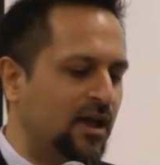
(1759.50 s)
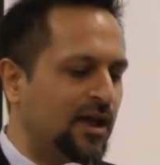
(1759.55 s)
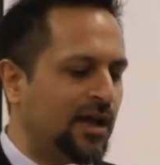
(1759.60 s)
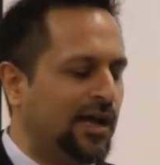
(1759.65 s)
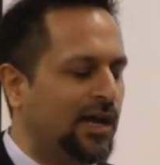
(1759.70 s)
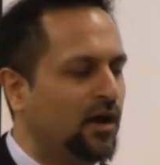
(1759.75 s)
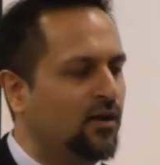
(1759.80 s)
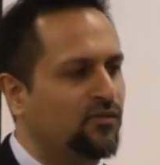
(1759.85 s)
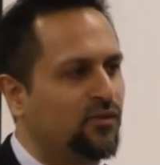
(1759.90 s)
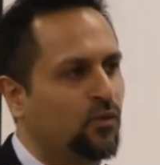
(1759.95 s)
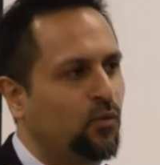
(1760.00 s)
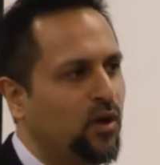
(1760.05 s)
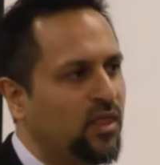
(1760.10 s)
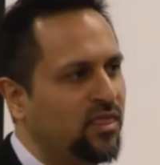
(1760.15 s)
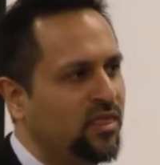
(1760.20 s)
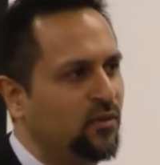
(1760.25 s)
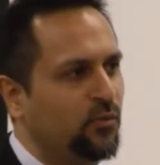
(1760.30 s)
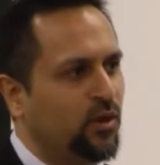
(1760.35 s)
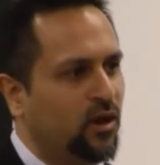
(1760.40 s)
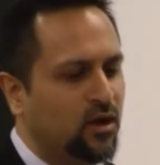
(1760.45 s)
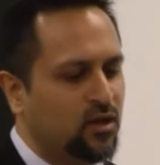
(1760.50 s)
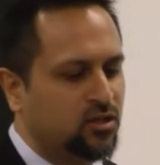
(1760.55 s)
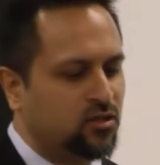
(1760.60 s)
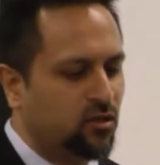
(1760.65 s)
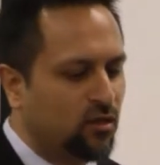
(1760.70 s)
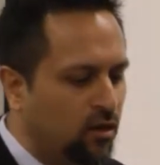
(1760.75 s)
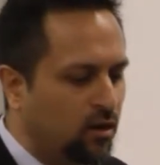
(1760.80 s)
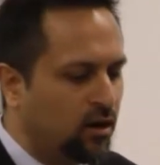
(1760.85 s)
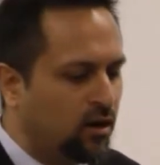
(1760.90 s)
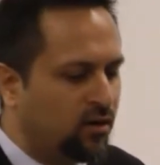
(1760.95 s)
However, one thing we also
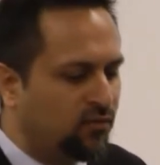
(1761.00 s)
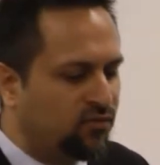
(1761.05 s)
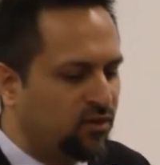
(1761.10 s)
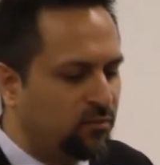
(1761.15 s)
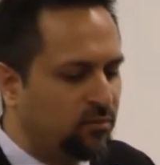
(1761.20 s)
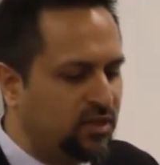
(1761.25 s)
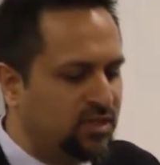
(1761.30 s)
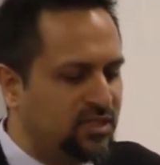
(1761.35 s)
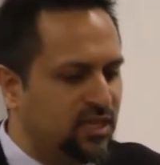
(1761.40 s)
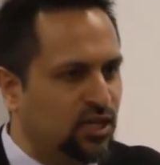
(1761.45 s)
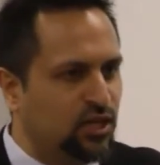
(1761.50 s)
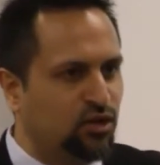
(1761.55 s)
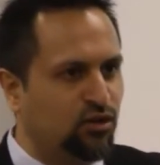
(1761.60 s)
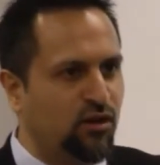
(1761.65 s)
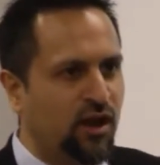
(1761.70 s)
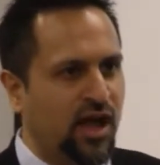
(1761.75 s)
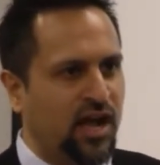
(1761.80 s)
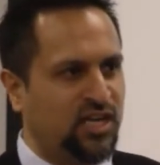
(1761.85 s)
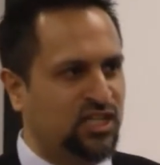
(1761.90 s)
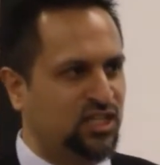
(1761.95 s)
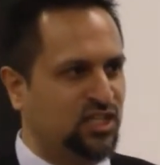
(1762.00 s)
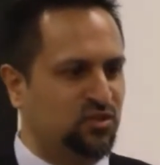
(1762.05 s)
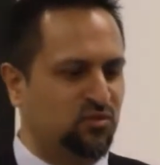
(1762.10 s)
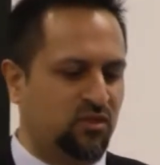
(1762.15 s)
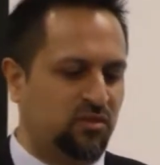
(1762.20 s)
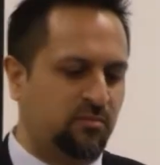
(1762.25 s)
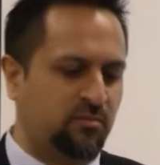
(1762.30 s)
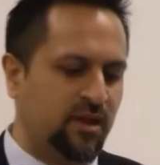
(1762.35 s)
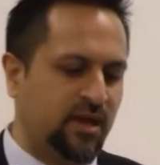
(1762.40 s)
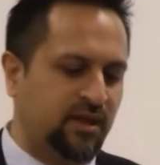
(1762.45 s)
learn from these interactions
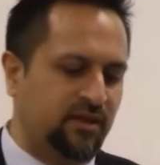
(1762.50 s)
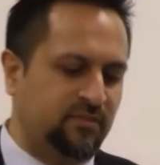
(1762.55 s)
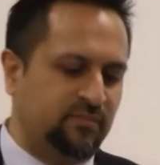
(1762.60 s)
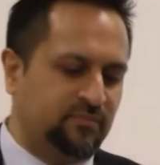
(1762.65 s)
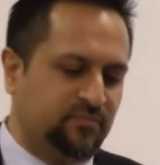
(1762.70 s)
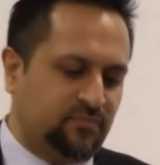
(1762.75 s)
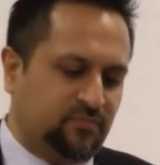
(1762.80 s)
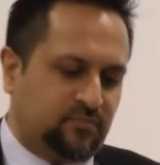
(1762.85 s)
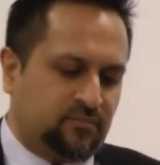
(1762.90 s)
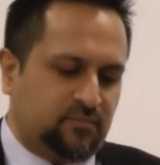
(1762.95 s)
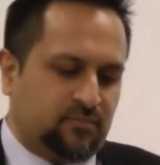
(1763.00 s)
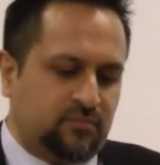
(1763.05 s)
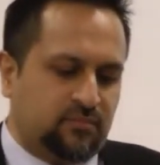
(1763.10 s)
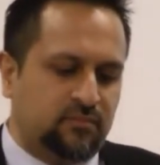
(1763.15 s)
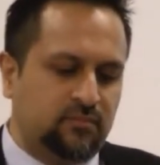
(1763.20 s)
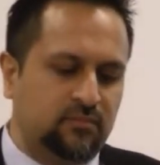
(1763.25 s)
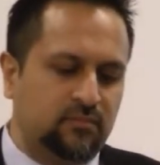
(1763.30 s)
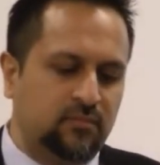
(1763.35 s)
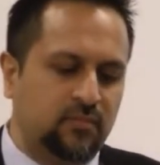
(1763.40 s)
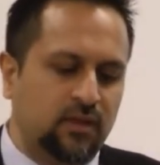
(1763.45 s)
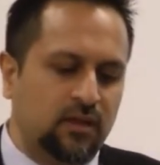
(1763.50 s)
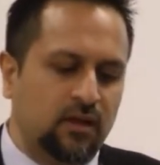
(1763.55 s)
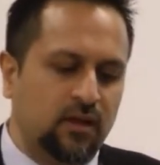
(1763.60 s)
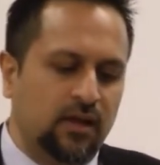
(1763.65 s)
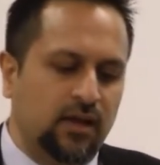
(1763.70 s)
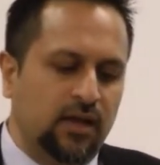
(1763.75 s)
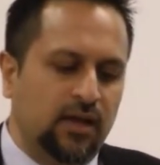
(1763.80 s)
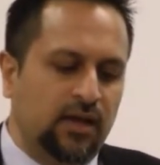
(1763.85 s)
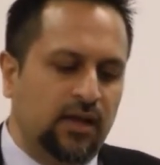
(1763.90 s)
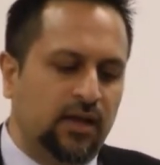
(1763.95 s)
with men
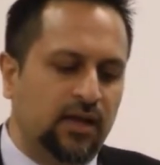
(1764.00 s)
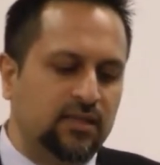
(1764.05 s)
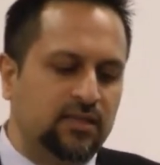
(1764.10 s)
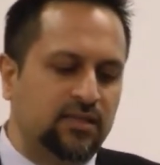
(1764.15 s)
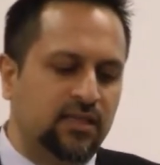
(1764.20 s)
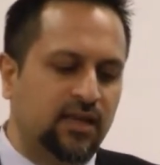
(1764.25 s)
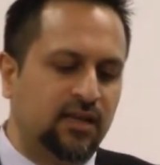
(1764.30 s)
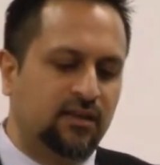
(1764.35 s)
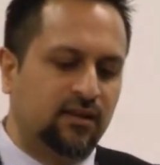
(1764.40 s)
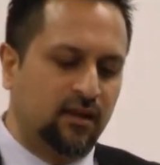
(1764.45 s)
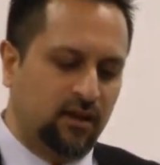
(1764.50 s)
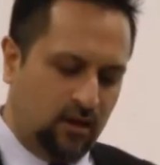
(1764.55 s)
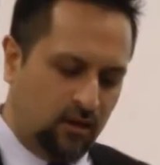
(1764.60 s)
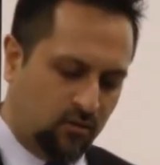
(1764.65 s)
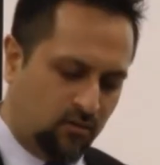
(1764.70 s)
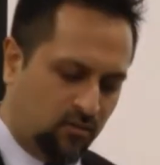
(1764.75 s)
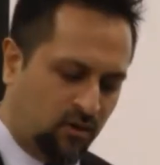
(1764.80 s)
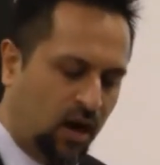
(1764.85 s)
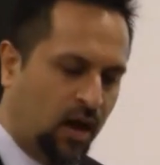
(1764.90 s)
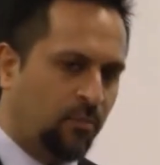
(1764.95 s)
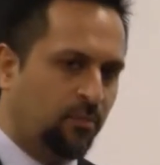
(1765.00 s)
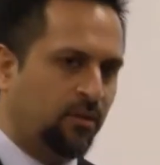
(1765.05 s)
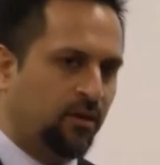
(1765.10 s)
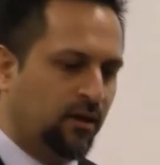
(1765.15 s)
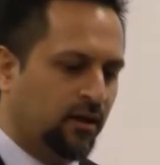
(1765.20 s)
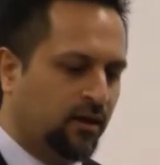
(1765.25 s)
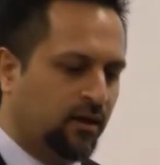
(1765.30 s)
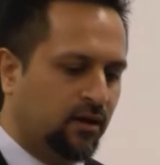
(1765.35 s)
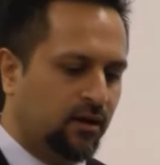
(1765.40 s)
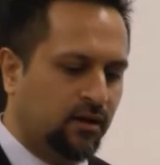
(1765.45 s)
is that
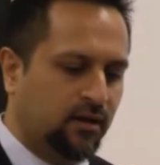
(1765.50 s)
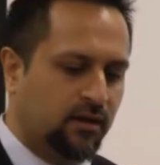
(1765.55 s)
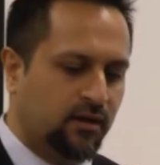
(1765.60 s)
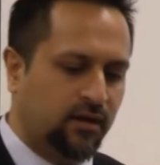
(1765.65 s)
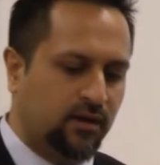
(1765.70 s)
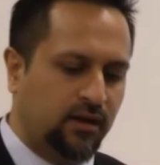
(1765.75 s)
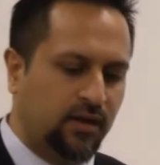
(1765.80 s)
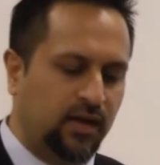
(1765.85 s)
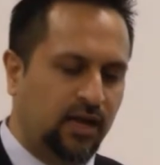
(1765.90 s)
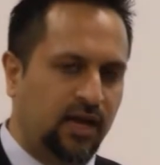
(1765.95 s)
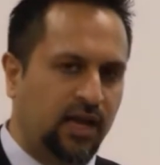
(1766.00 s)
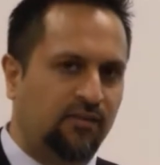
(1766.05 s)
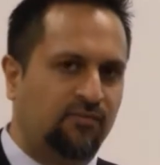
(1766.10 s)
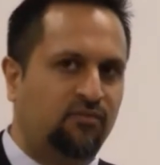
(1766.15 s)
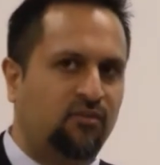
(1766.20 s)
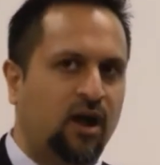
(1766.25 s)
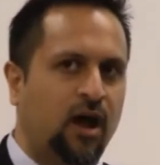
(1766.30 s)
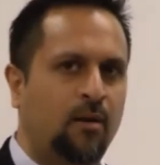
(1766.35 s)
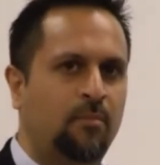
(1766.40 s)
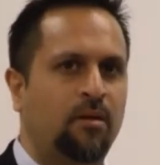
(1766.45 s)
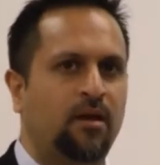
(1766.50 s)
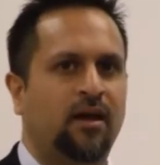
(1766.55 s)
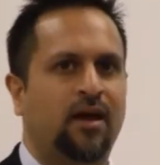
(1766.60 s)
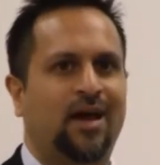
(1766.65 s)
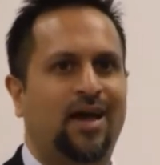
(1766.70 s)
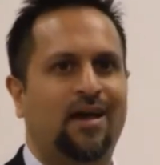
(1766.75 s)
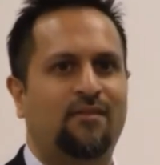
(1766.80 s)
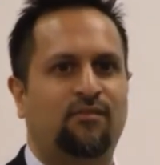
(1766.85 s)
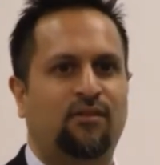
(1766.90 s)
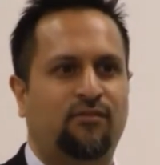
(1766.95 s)
Rabia, if
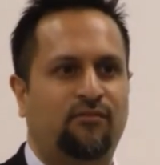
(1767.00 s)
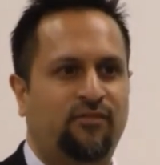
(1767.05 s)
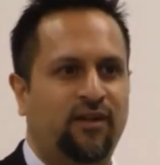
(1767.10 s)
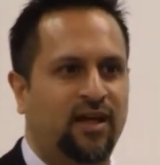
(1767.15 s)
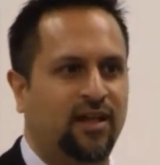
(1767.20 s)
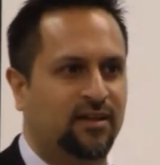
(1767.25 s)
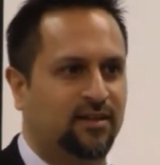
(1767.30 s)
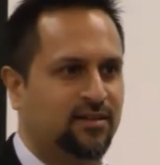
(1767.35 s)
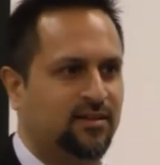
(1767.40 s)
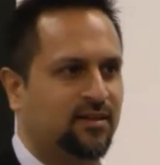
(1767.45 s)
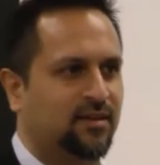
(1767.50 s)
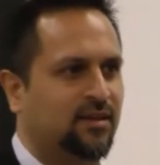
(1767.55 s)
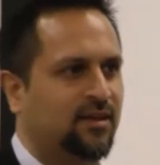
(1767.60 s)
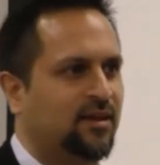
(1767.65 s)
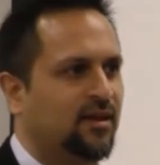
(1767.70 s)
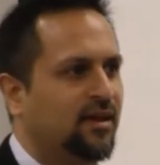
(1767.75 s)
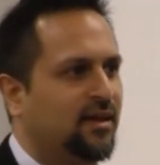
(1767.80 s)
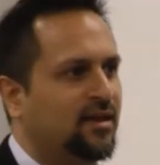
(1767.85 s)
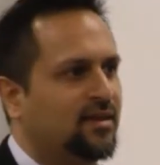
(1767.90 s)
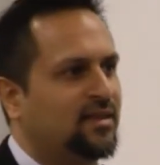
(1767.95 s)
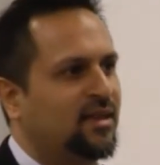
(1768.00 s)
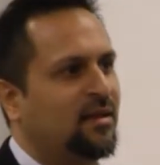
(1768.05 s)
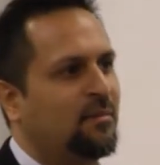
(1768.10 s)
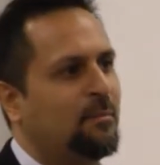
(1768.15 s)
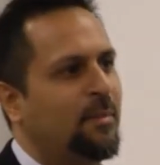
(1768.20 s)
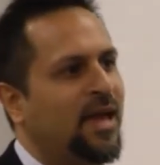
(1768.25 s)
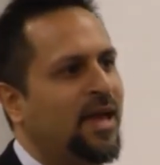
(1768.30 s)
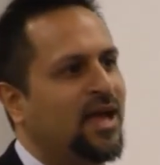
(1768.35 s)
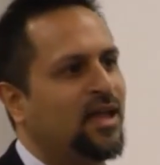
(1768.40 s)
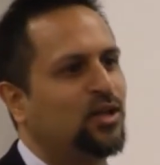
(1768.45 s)
Rabia ever felt that a
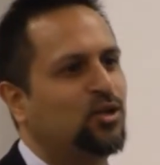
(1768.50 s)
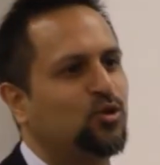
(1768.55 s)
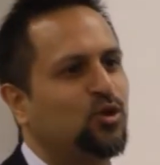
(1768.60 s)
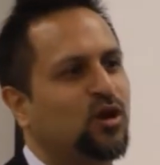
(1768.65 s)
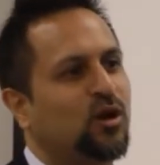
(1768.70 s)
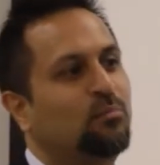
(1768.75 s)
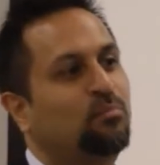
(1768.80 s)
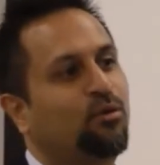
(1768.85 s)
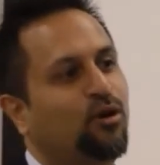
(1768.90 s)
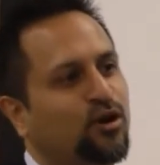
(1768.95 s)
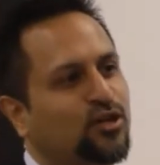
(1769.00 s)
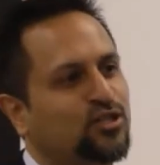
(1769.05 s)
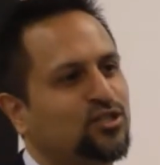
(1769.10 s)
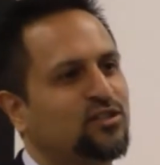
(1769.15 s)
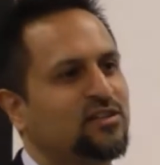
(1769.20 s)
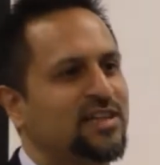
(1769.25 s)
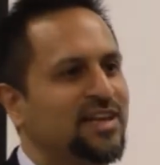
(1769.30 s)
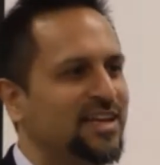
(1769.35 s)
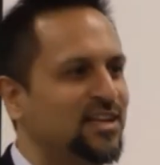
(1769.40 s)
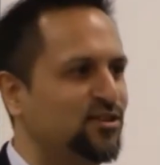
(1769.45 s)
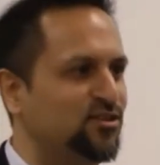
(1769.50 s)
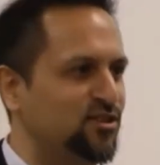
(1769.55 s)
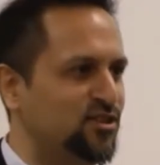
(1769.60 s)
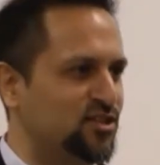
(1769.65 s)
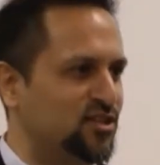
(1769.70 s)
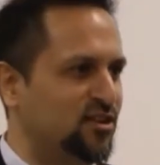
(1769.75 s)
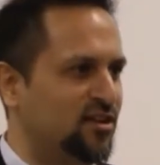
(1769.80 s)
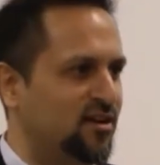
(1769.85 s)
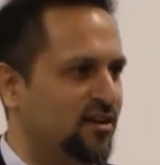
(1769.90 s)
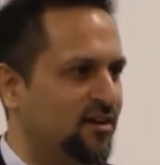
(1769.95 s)
man took a personal
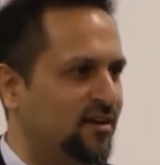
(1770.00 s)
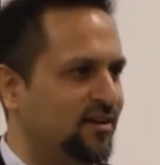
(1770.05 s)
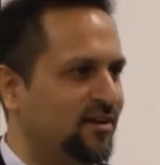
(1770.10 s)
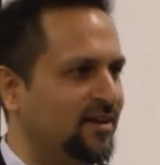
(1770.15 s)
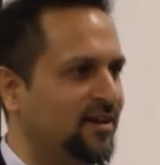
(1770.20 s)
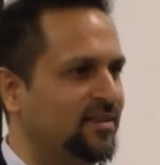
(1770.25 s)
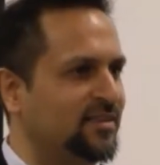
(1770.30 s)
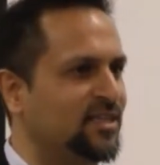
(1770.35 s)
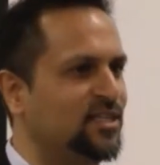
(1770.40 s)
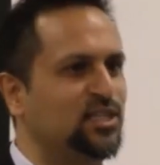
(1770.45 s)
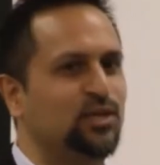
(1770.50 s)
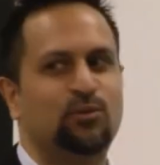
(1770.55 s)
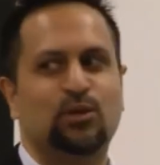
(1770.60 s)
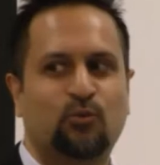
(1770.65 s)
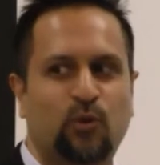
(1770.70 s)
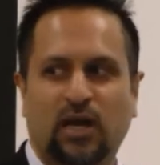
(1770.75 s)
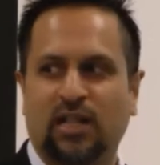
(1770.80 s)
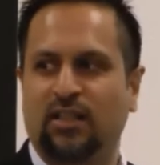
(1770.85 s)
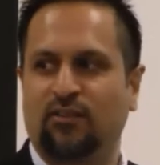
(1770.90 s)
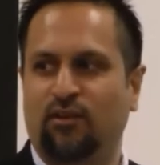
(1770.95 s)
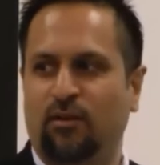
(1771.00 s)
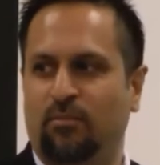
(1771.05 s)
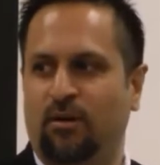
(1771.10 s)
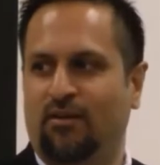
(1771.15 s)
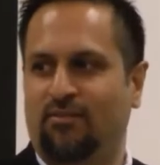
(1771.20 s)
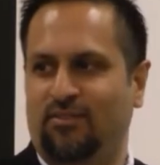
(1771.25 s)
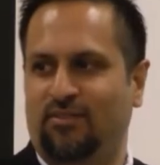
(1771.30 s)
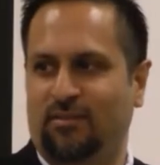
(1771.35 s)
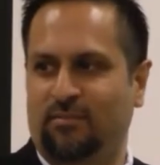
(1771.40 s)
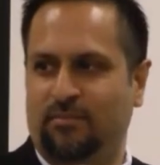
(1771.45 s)
interest in her, that she would quickly
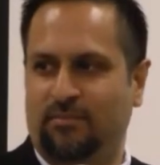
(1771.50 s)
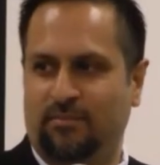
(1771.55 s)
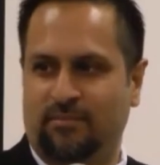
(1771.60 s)
rebuff him.